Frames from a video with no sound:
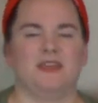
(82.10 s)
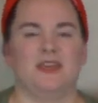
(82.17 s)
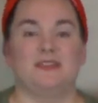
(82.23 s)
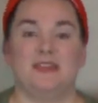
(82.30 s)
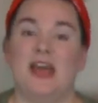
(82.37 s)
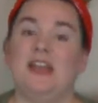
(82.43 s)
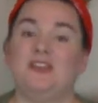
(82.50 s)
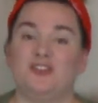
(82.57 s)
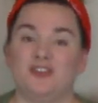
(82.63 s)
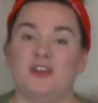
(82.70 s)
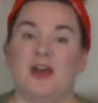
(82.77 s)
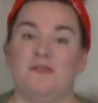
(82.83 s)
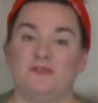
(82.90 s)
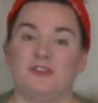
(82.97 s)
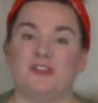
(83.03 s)
His head
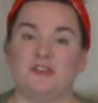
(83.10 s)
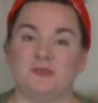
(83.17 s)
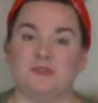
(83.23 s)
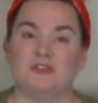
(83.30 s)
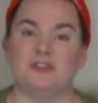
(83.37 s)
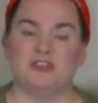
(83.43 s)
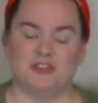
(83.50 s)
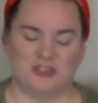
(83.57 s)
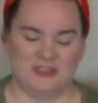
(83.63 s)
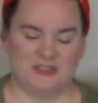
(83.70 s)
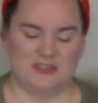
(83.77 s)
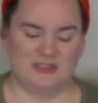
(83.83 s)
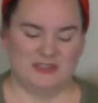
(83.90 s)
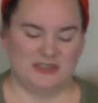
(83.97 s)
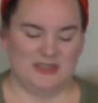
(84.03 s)
circumference was
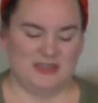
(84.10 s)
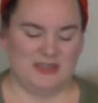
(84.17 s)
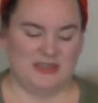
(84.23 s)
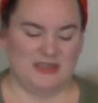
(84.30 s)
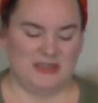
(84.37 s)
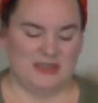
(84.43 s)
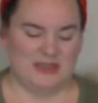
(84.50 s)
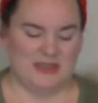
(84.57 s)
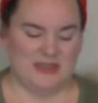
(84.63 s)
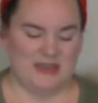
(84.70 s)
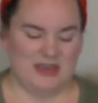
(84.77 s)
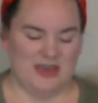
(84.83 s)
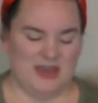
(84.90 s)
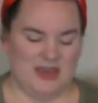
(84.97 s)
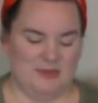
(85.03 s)
good.
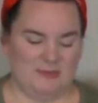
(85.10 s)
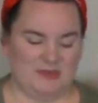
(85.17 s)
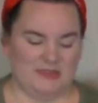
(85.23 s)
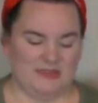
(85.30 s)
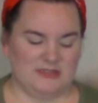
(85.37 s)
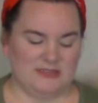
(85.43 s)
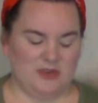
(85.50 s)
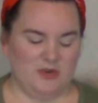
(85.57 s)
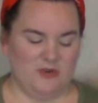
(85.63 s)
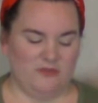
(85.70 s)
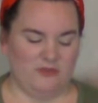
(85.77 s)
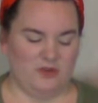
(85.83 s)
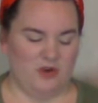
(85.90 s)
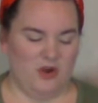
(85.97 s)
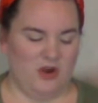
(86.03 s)
Um, and his
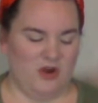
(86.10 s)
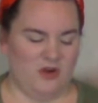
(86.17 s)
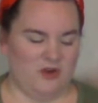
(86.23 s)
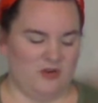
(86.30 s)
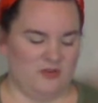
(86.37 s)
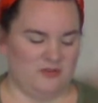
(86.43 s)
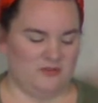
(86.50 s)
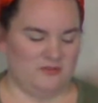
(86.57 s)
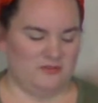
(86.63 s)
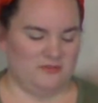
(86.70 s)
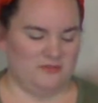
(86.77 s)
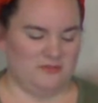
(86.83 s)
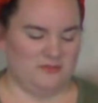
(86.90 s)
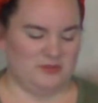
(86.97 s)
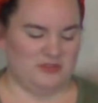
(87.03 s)
overall
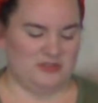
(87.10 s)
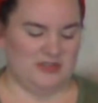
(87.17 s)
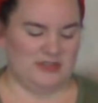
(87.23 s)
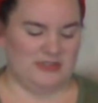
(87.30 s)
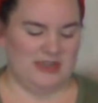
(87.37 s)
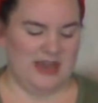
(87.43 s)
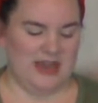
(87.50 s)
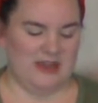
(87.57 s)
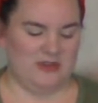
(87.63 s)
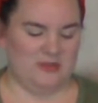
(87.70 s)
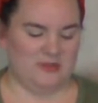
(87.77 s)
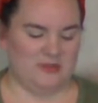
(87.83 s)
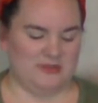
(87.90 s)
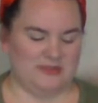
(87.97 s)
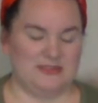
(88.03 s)

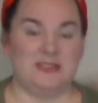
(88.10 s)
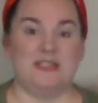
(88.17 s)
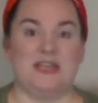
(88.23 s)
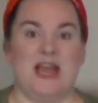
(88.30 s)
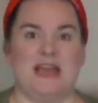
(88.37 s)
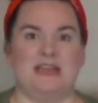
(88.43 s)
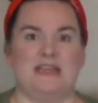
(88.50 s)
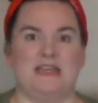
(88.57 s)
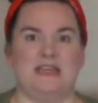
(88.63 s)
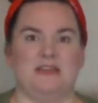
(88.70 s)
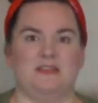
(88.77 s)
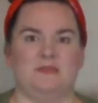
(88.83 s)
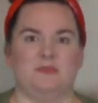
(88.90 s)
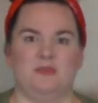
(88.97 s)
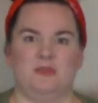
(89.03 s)
percentile was the
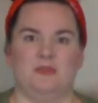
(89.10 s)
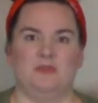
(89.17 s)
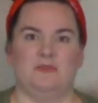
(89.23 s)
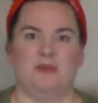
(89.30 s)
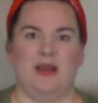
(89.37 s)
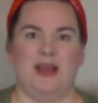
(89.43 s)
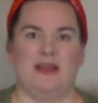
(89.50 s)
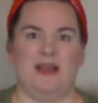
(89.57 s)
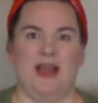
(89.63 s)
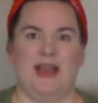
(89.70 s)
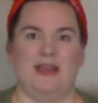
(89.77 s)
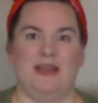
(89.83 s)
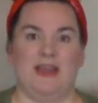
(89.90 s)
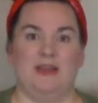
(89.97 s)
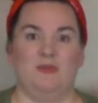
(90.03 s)
ninetieth when you combine
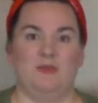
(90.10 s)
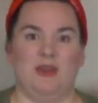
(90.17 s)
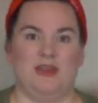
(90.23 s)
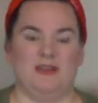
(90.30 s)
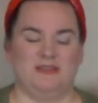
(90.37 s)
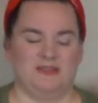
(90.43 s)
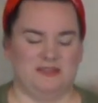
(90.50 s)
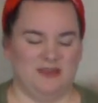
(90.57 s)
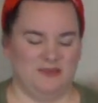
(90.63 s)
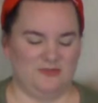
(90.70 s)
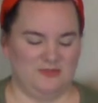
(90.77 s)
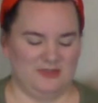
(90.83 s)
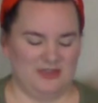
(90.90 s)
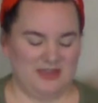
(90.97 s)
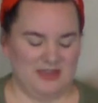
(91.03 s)
height and weight. So
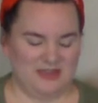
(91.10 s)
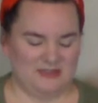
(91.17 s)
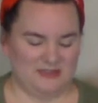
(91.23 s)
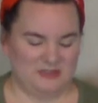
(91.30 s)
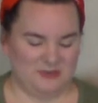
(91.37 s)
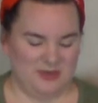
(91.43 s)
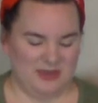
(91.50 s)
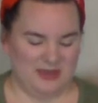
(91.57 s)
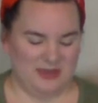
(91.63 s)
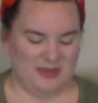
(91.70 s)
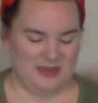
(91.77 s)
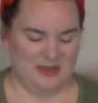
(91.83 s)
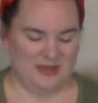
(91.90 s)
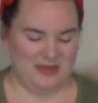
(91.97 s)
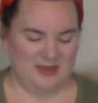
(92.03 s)
he is
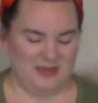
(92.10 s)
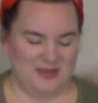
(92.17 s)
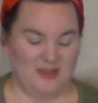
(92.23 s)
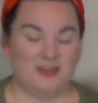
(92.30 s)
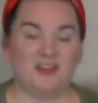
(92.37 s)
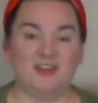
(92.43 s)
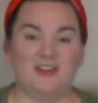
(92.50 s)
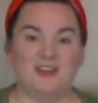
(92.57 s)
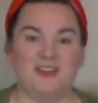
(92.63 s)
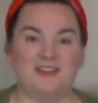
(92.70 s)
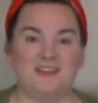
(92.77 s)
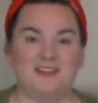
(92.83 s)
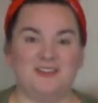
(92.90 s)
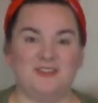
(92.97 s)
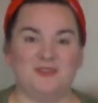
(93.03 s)
doing
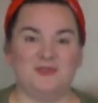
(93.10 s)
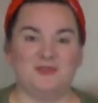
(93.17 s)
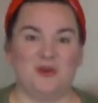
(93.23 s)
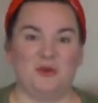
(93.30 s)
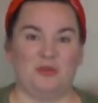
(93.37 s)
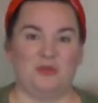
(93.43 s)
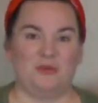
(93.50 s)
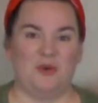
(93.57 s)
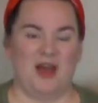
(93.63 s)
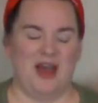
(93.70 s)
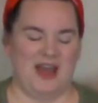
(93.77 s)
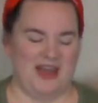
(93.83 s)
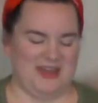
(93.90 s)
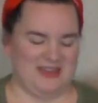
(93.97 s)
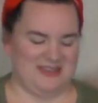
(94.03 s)
good
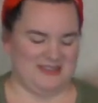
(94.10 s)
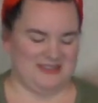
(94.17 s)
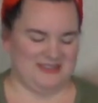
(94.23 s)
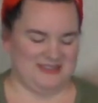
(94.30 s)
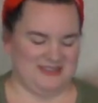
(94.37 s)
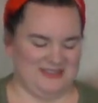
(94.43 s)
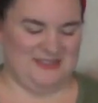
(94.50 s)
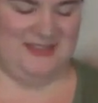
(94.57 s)
growth-wise.